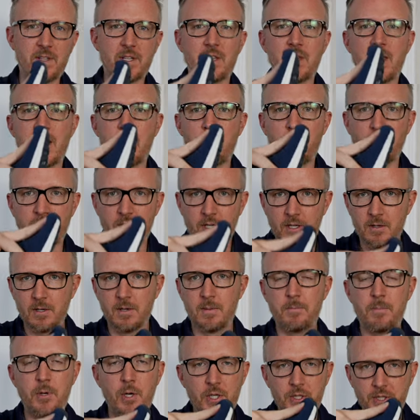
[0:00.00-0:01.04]
feel like when you're
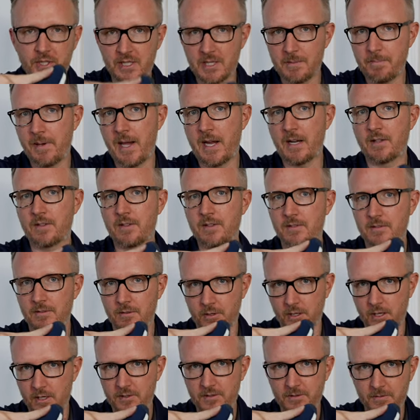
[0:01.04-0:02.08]
pushing the pedals
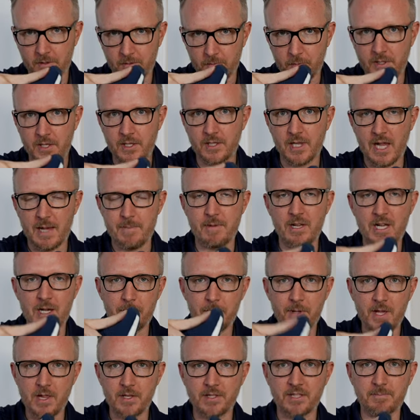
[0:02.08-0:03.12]
or you're, when you're climbing
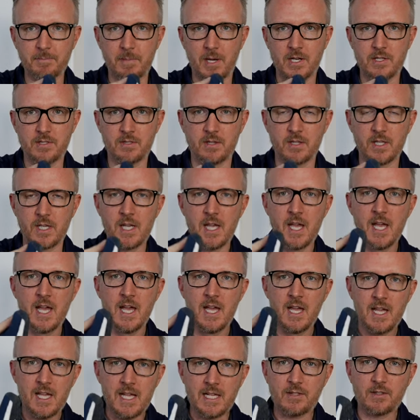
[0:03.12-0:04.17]
uphill especially,
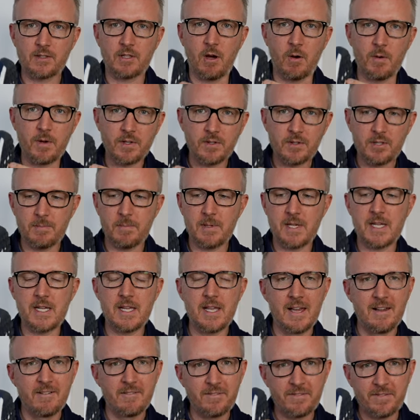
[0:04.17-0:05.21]
it's going to
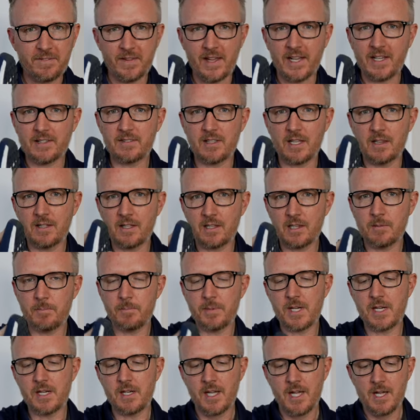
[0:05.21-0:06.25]
be flexing a little
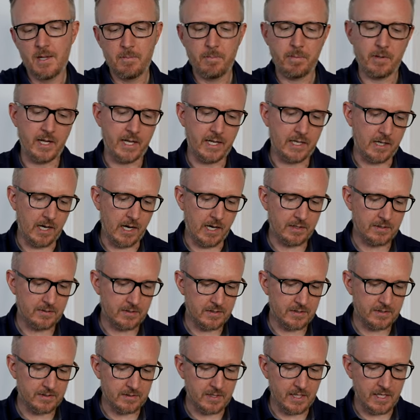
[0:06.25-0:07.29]
bit, but I can
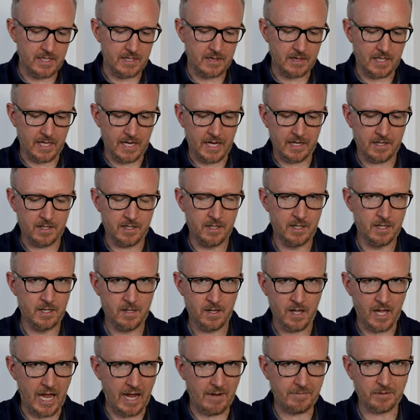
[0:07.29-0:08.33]
honestly say that
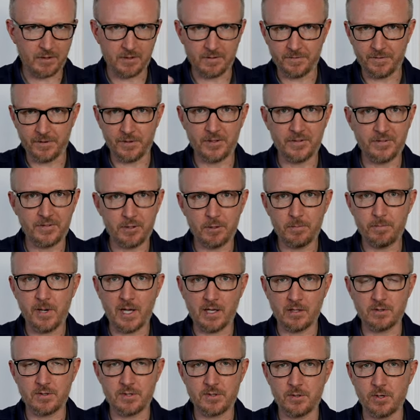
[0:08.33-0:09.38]
after the first few
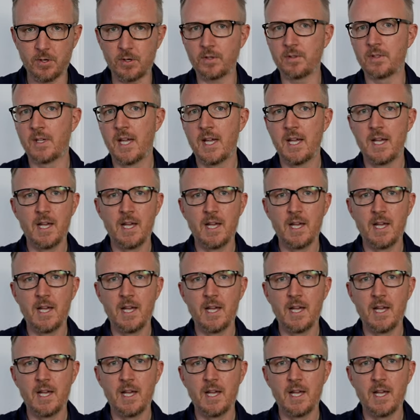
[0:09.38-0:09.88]
pedal strokes,